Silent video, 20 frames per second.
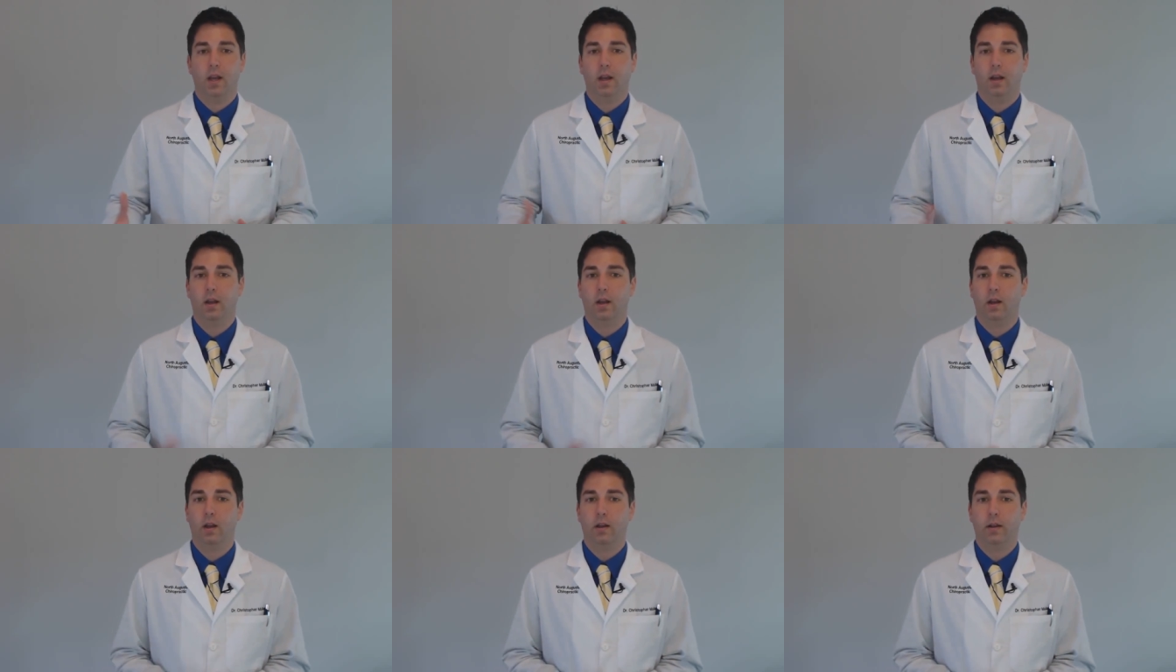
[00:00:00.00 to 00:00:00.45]

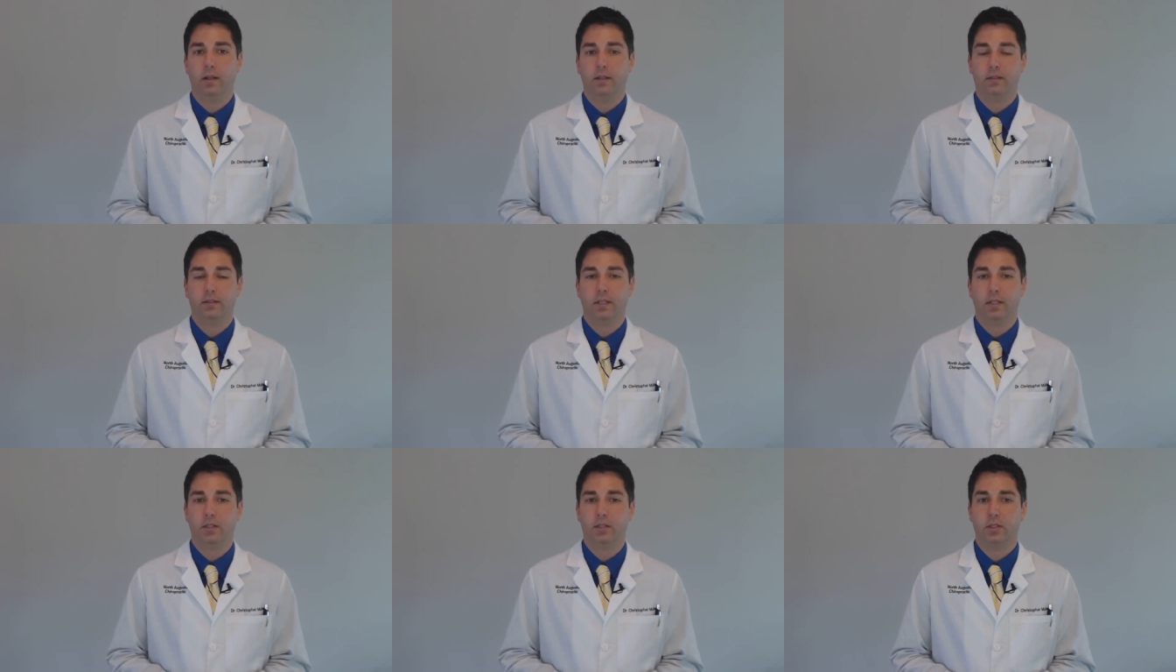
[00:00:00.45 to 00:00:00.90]
and
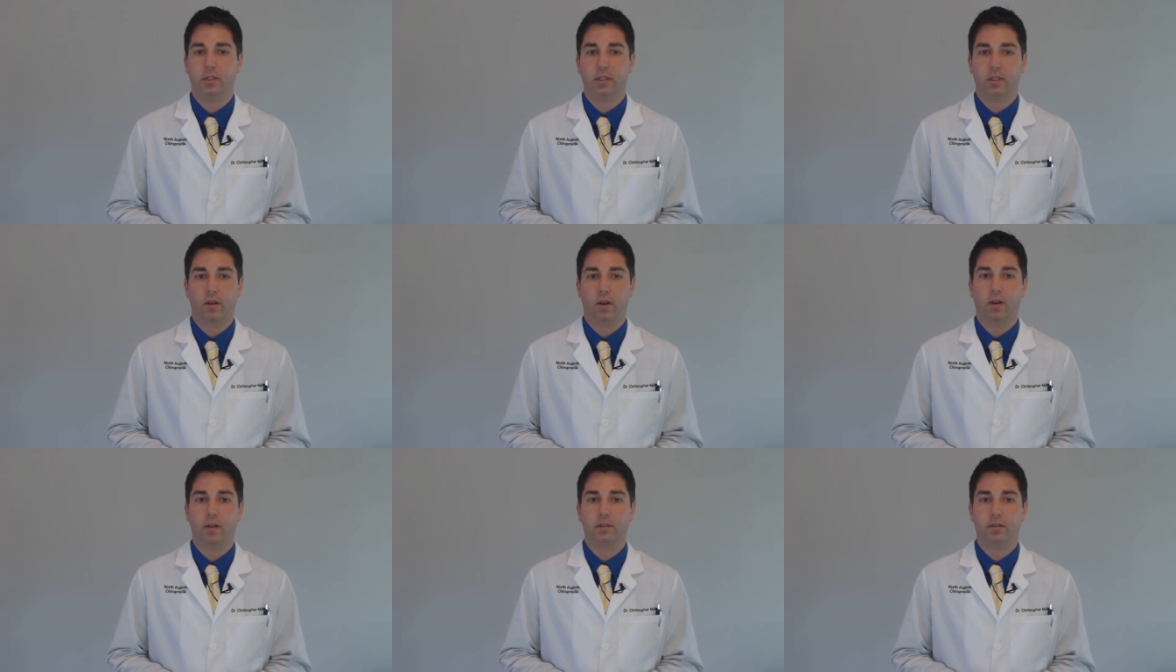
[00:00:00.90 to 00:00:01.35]
essentially
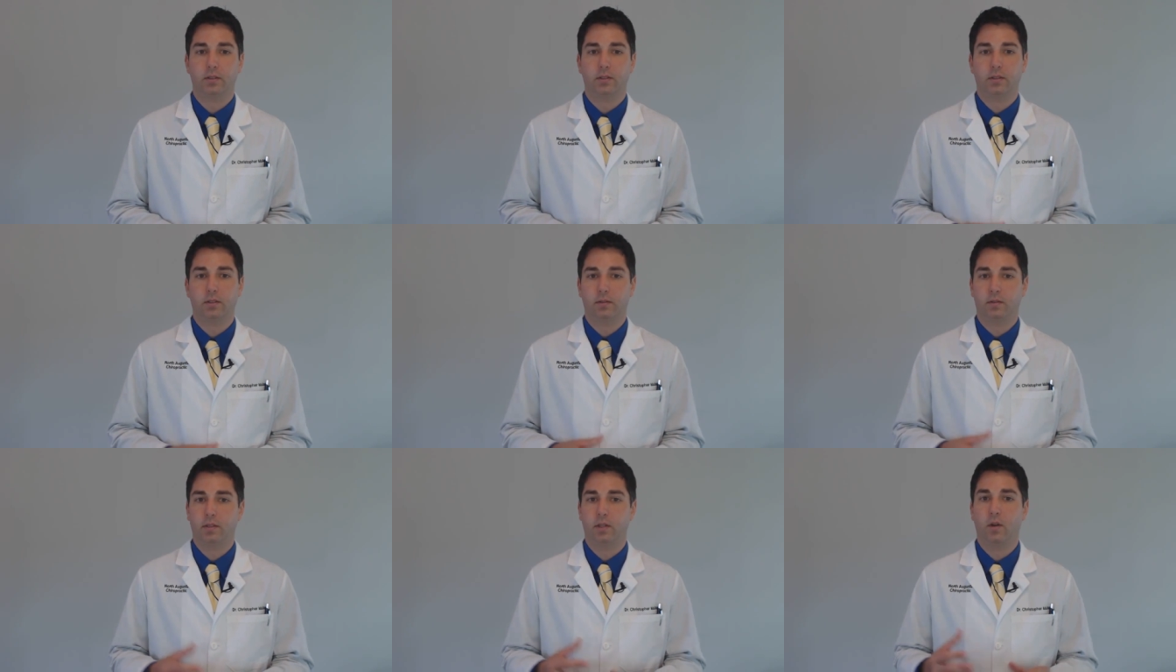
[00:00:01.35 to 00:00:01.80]

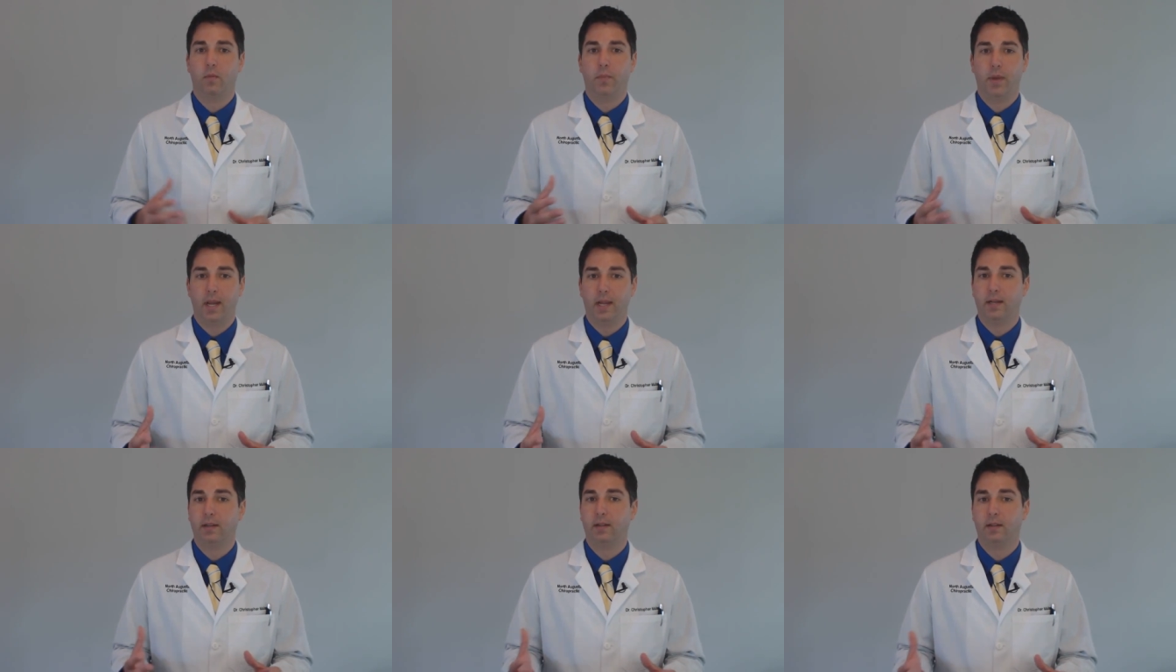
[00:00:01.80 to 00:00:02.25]
cause
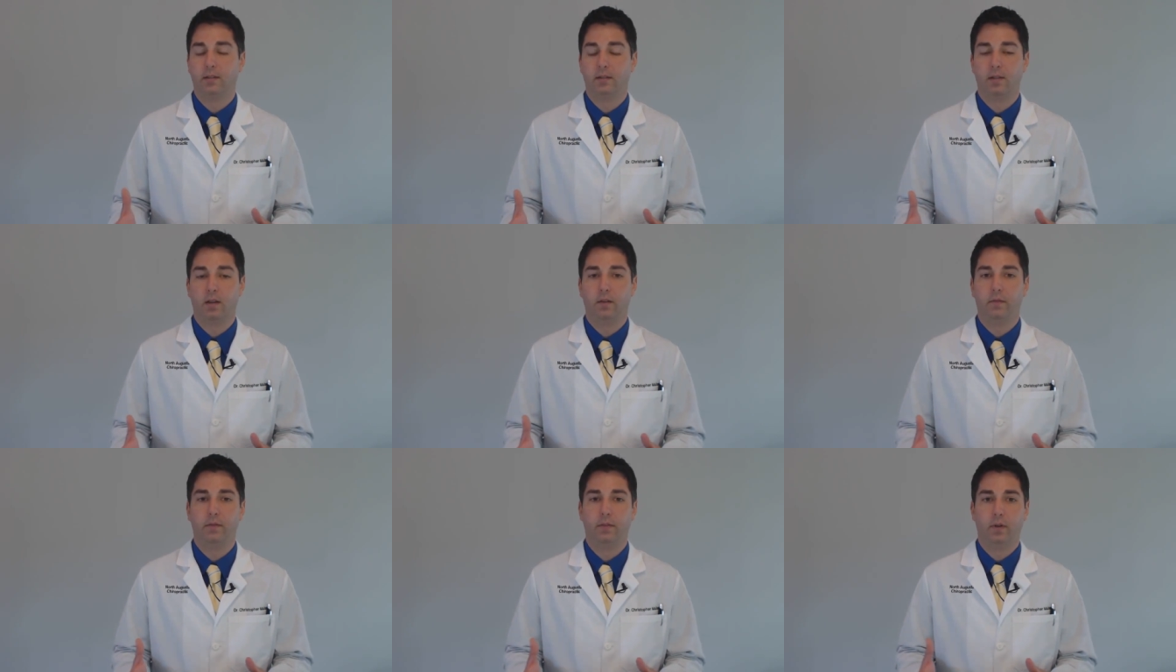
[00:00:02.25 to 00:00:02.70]
pain and
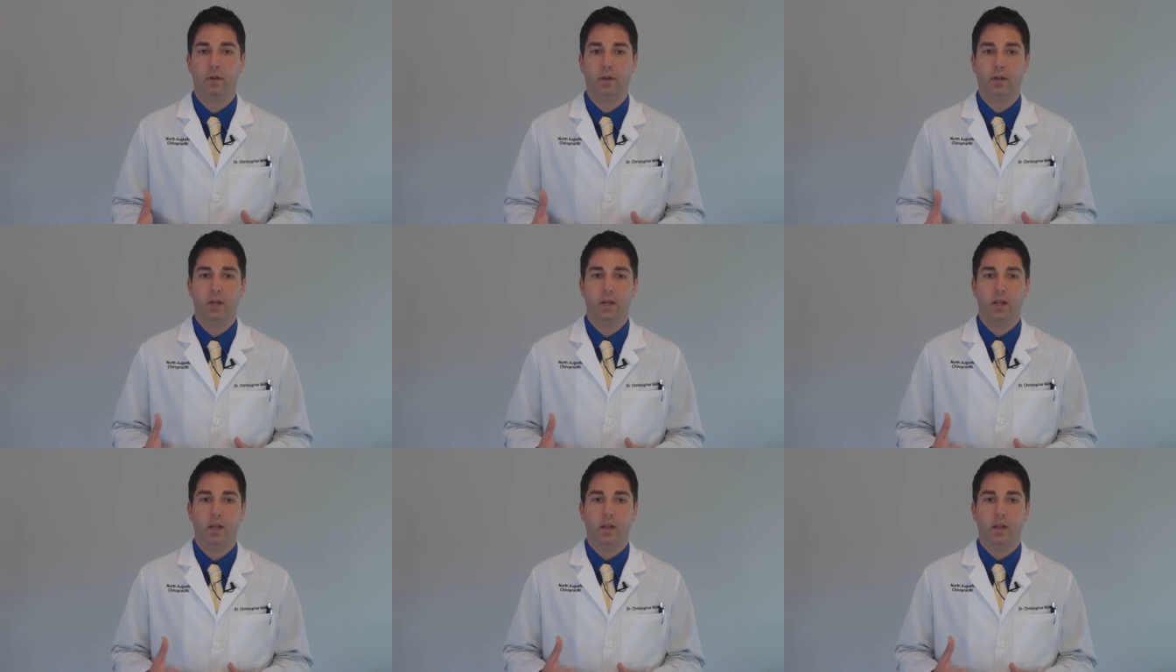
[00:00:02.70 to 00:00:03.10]
discomfort.